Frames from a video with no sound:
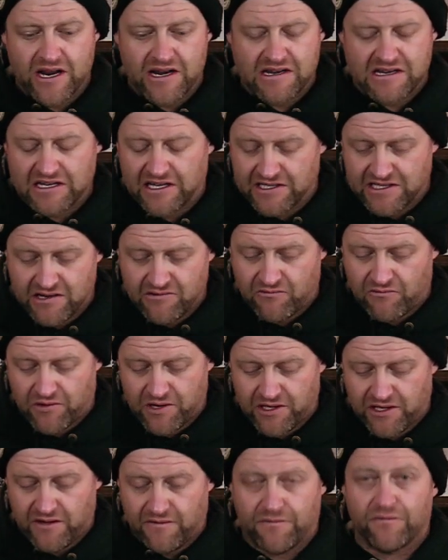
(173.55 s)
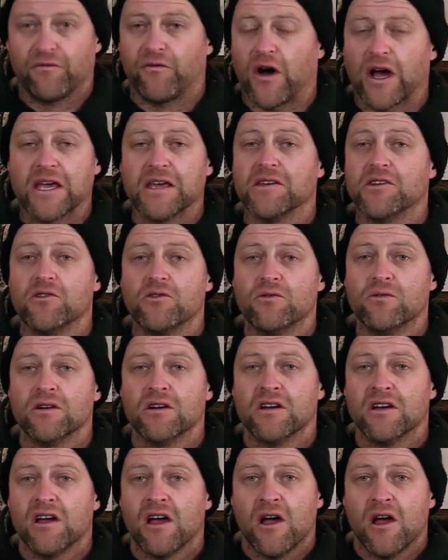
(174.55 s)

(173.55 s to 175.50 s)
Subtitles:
It doesn't really fight you,